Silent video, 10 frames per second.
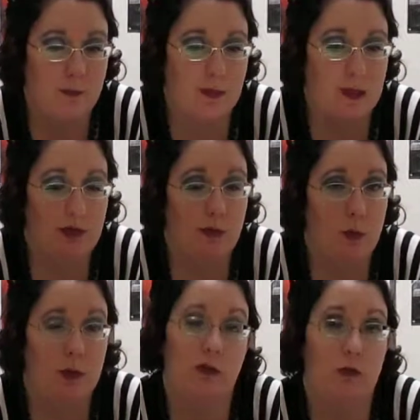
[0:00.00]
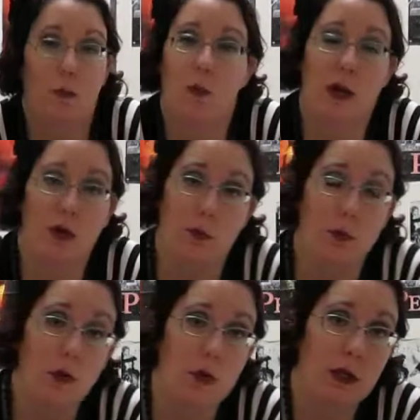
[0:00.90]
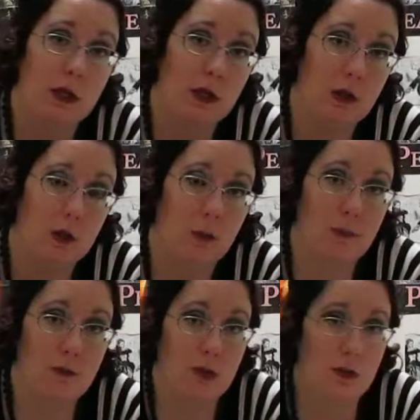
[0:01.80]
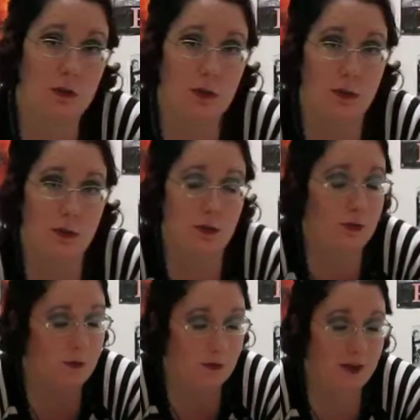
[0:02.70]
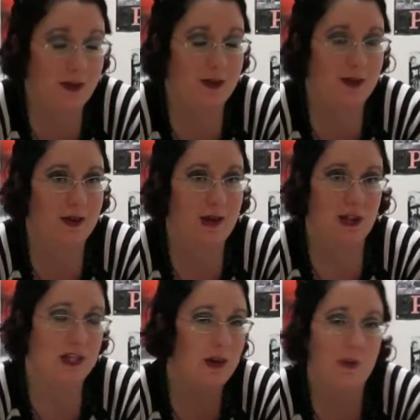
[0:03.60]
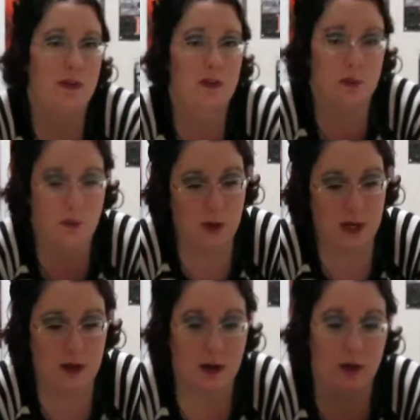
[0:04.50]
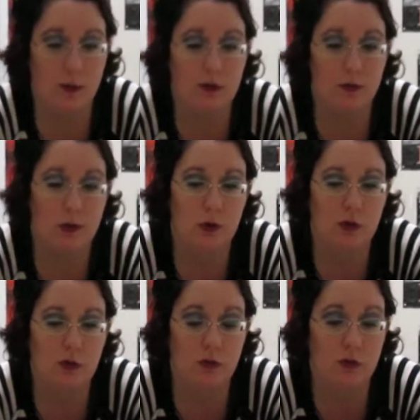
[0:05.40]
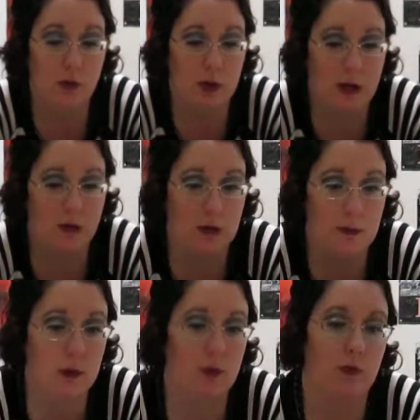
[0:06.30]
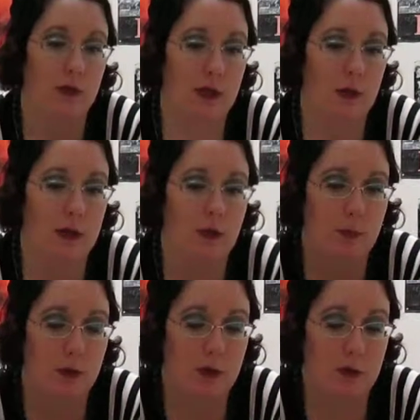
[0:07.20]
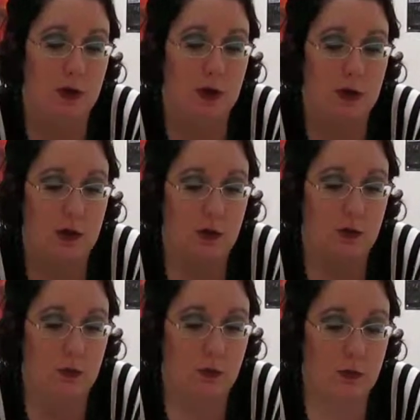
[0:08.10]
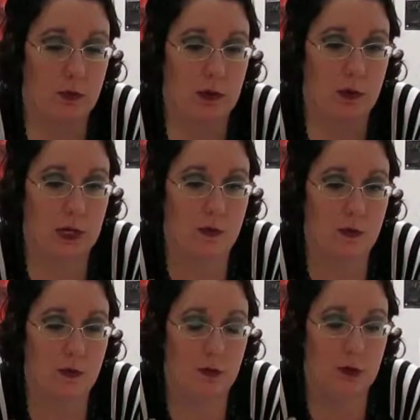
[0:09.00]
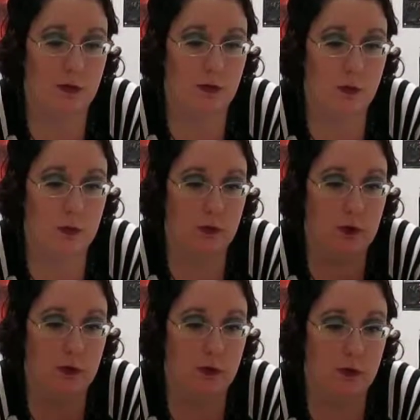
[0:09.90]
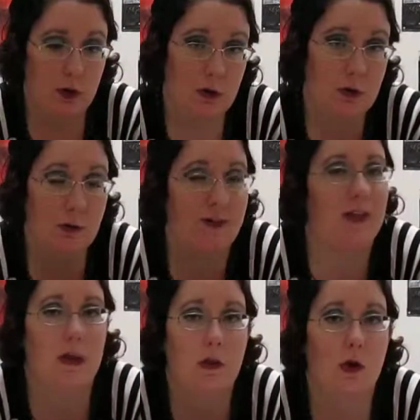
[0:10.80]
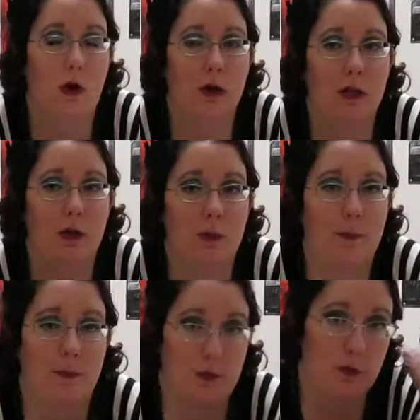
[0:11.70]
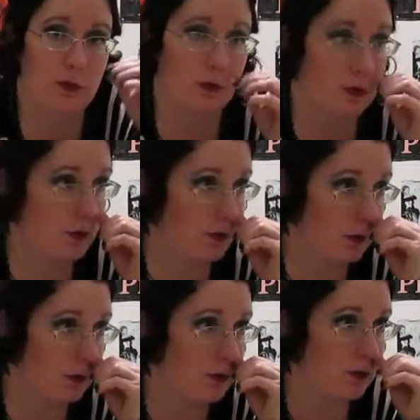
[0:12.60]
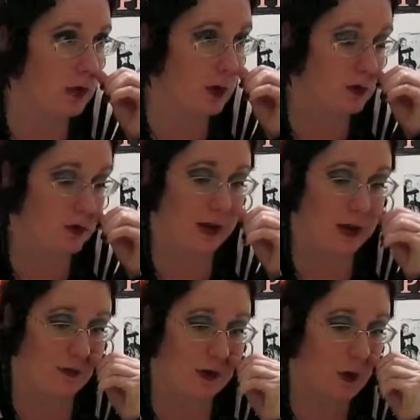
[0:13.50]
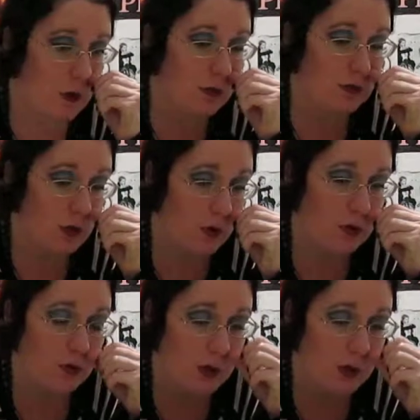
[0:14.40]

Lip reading: Even when you strip away her beauty, she's just... you can't really strip away Anne Hathaway's beauty. She's so naturally beautiful anyways, but she was really great in this, even though she's not in the movie that long, just for the first, I would say, half hour or so.